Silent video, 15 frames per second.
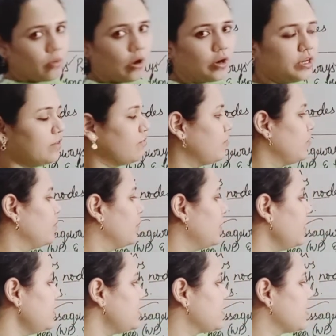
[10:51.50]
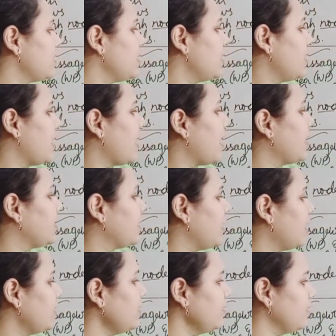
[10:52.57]
body fluids, and
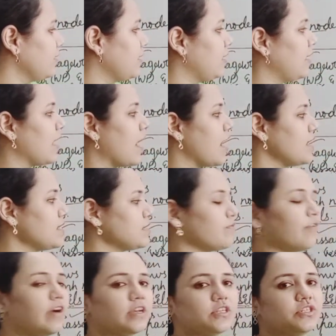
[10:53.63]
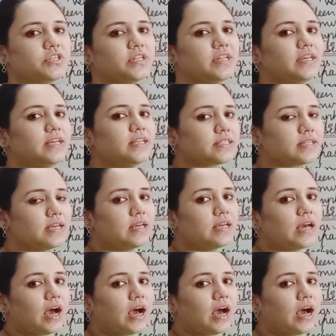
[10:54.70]
then the last function is